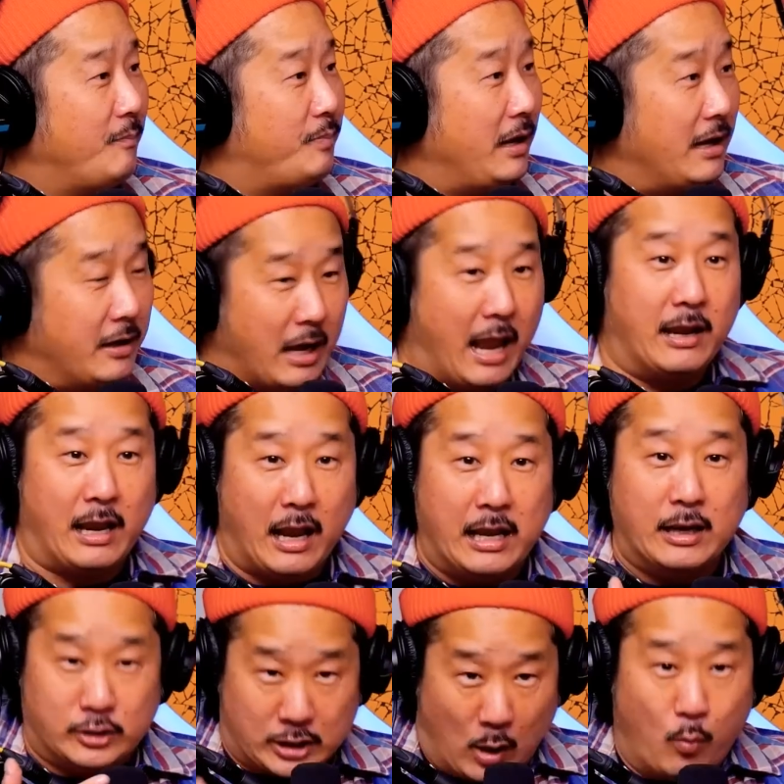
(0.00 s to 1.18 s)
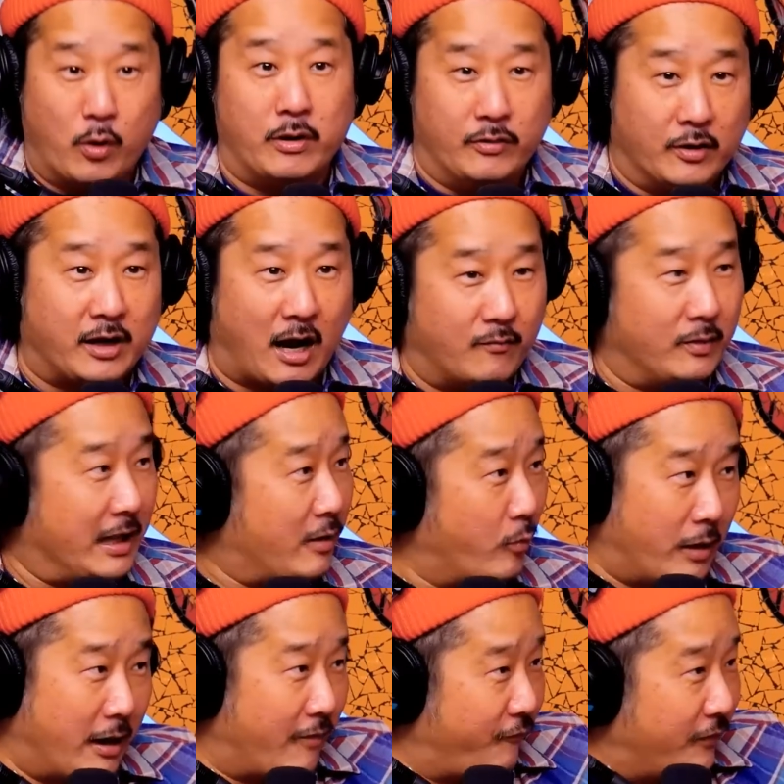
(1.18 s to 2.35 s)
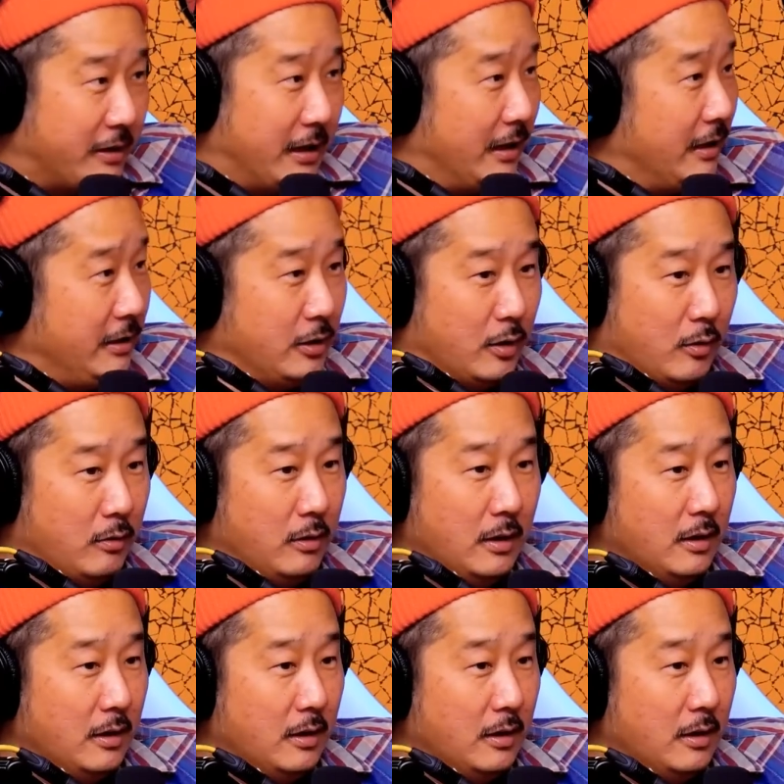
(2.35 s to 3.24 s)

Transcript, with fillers: But, and and somewhere in the like we're at a fucking you know